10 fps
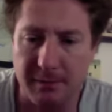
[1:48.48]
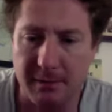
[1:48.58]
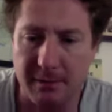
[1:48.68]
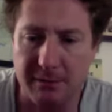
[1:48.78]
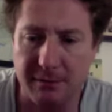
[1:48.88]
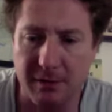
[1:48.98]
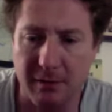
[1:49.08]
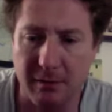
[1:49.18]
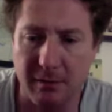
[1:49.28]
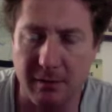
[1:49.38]

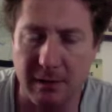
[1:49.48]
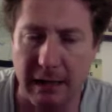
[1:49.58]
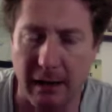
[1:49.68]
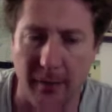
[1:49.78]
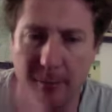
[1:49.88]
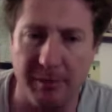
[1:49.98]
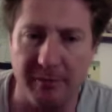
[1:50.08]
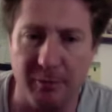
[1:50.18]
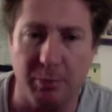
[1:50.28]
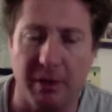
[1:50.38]
So a bit of
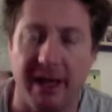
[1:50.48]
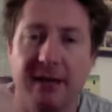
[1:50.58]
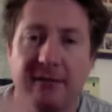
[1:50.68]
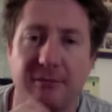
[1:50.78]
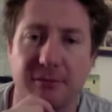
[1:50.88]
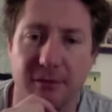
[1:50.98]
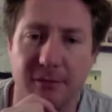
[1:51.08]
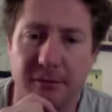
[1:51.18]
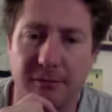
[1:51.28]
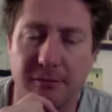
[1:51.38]
a blend of
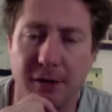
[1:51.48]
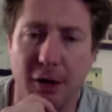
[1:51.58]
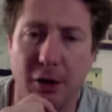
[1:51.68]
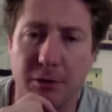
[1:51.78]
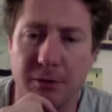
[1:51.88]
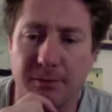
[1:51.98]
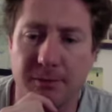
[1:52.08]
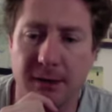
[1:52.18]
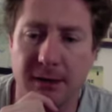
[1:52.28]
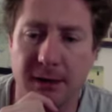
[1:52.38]
oak,
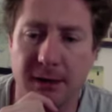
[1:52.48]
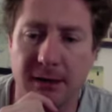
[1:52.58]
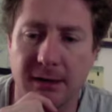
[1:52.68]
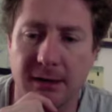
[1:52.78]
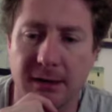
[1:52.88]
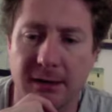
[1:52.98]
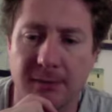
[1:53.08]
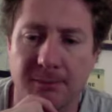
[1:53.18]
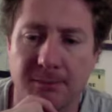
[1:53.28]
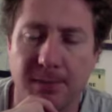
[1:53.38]
and
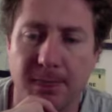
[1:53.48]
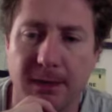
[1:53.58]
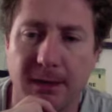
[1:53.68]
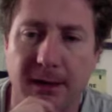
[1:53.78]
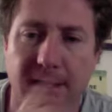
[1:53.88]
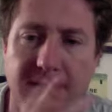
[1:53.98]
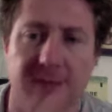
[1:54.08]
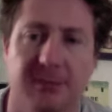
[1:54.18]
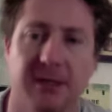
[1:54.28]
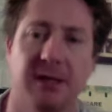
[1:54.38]
yeah, it's
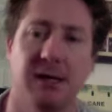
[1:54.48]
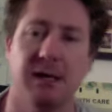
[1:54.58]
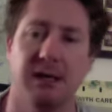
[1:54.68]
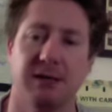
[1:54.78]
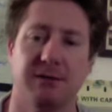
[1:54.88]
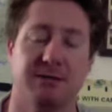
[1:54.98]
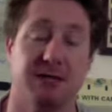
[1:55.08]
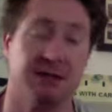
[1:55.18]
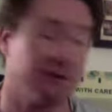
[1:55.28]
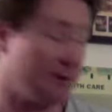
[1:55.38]
going to be interesting
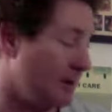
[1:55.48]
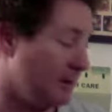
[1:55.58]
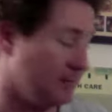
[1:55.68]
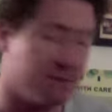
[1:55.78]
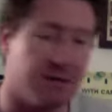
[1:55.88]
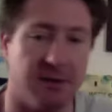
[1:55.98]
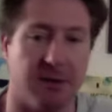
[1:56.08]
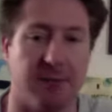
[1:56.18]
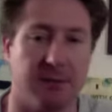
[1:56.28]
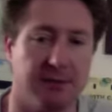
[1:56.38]
to try it. So
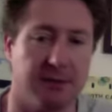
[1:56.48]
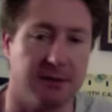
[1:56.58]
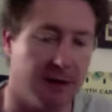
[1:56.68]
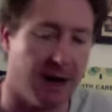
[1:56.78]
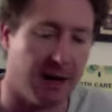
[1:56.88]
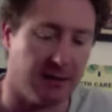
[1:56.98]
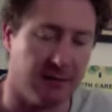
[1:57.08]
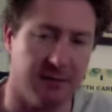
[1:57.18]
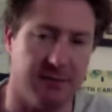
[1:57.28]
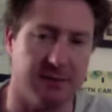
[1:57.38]
anyway, we'll give it a crack.
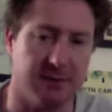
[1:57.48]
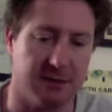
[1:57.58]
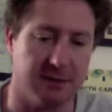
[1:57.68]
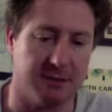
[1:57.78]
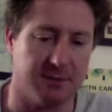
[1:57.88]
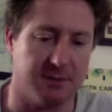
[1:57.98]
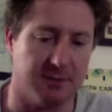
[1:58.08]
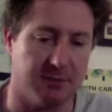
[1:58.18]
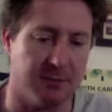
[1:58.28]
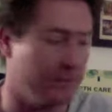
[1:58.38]
I've never tried this
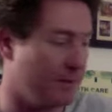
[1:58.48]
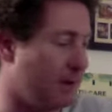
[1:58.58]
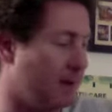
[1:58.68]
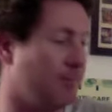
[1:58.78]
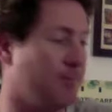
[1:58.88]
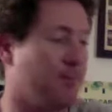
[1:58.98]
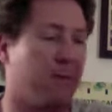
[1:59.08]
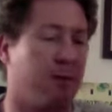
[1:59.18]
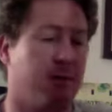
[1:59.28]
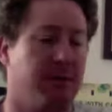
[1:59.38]
before. I
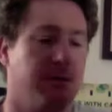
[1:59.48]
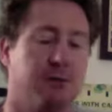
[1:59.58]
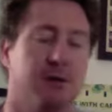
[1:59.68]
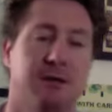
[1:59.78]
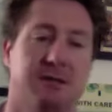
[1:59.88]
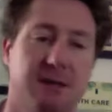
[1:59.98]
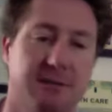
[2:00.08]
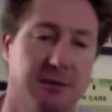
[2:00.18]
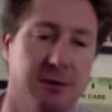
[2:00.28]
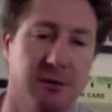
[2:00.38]
did try the
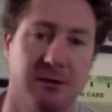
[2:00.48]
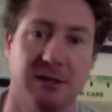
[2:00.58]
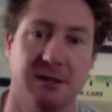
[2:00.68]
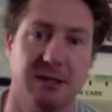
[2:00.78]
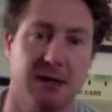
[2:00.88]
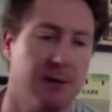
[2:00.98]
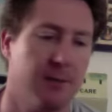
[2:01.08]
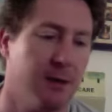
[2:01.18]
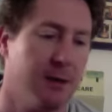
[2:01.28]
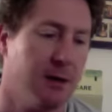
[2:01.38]
7-year-old years ago.
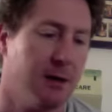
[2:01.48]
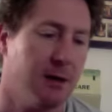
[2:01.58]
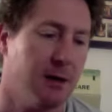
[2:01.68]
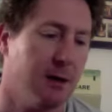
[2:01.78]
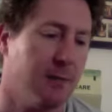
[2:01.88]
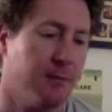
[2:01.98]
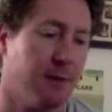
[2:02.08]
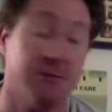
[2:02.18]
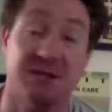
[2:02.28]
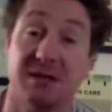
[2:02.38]

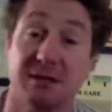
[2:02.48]
It was actually